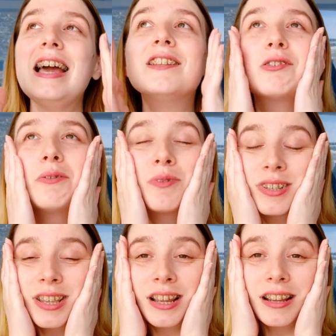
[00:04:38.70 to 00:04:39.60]
And so I'm
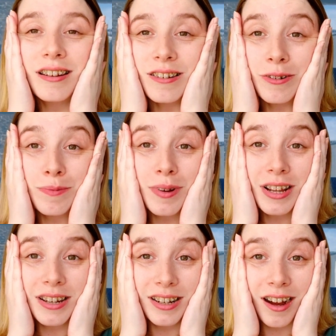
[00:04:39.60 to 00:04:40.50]
just like, oh
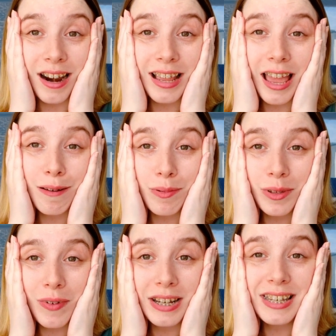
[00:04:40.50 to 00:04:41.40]
my god, I can't
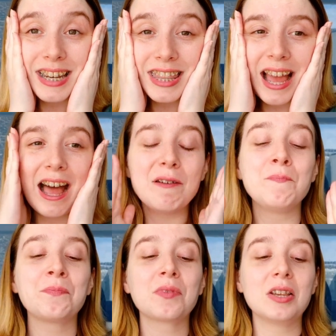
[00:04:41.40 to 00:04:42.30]
believe I did that.
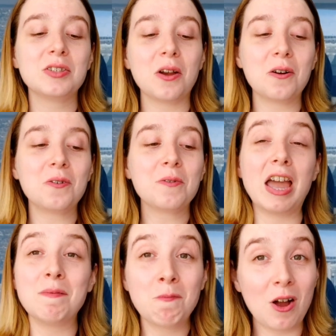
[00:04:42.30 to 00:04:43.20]
So
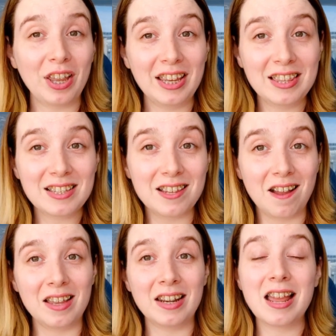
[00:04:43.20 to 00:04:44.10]
I'd been walking in the
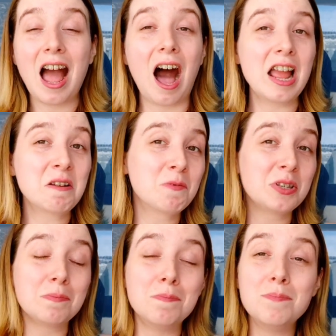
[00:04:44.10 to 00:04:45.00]
sun. I
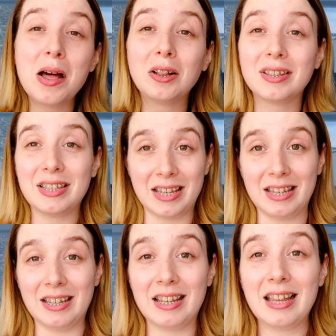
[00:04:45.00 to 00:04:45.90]
was
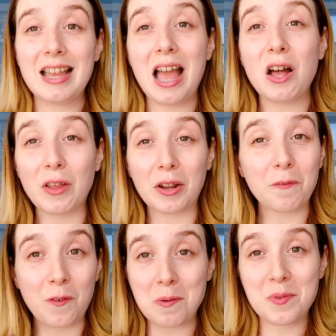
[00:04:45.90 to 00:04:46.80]
melting like
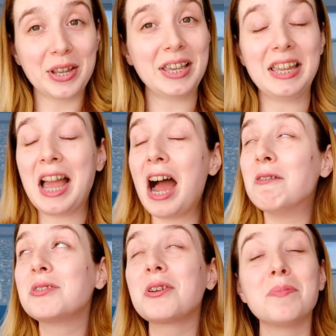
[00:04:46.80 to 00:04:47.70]
from the heat. I
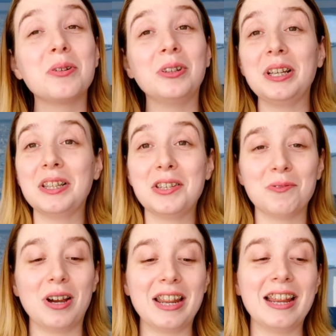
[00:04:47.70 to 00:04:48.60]
was completely
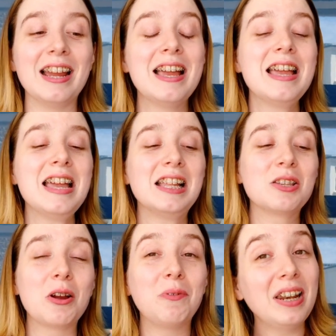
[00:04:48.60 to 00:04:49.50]
sweaty. And
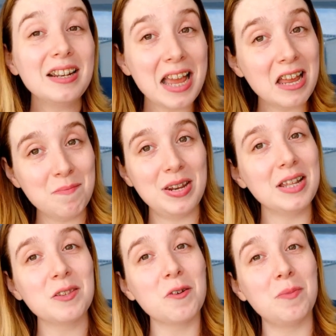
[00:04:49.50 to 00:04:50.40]
so I waited 10
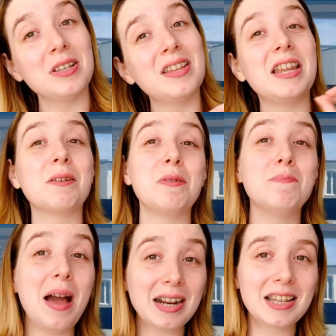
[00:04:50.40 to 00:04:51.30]
minutes for a bus to take me
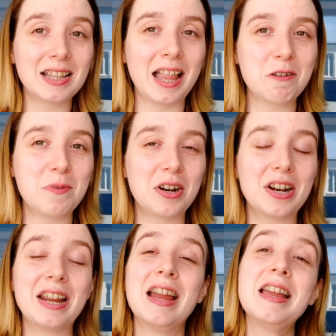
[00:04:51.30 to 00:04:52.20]
back to the
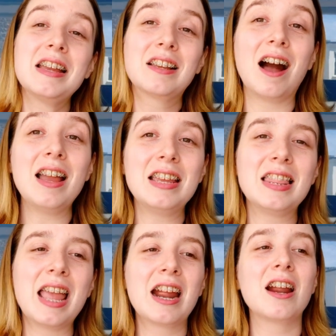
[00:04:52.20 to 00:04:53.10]
library, got in
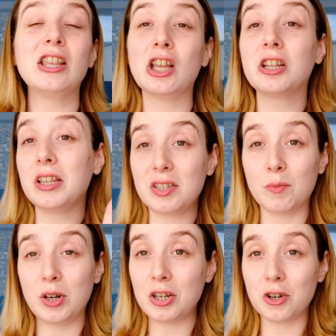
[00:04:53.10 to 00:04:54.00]
there, and luckily
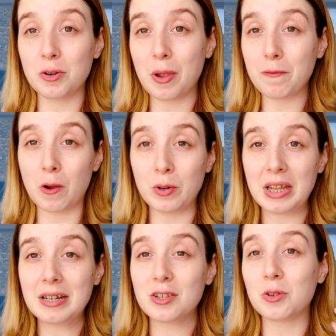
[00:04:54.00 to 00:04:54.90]
someone had turned my phone
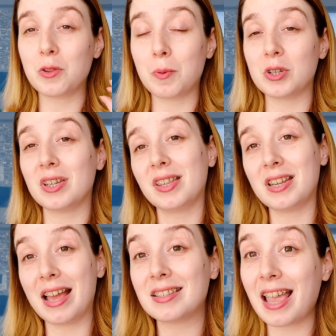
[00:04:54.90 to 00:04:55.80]
in, so the person at the
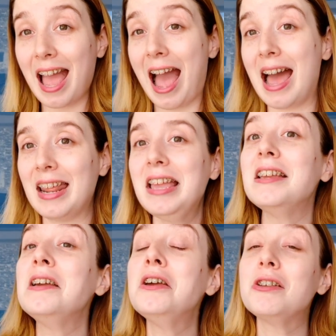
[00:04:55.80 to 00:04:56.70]
desk had it.